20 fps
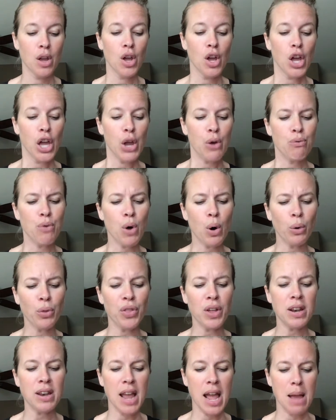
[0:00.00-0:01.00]
He wrote the
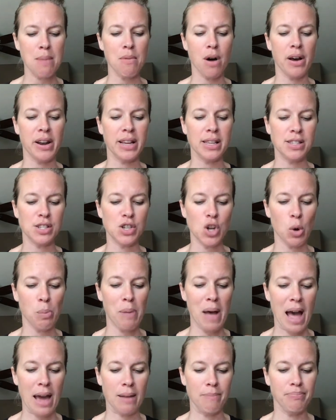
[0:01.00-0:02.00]
name on his
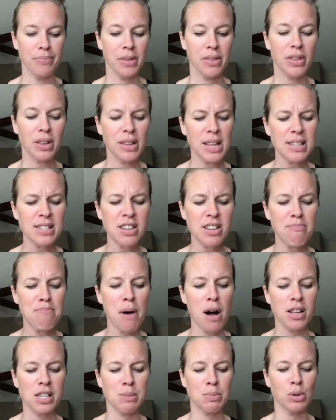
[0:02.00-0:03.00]
notepad. The list of
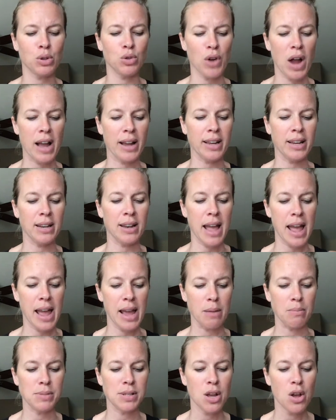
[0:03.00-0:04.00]
possible dragon
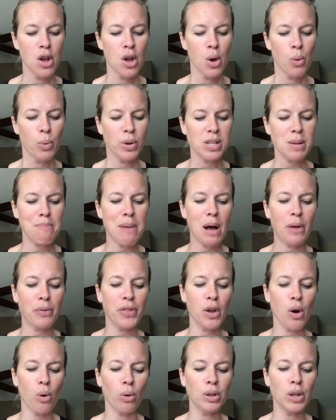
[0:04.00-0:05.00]
names was about
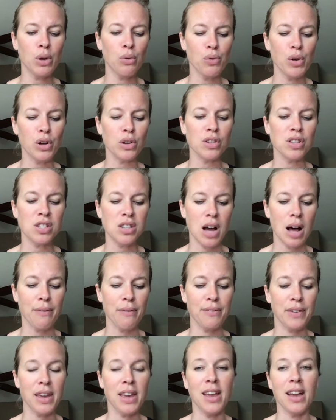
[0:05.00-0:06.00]
the only real stuff
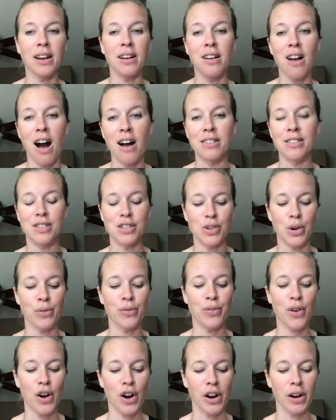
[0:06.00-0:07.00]
he had gotten so
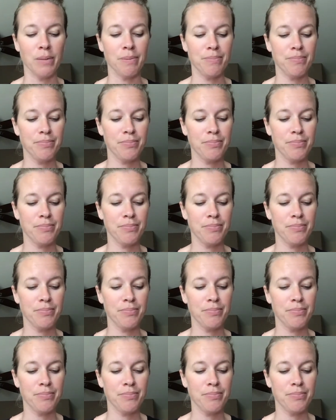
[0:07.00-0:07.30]
far.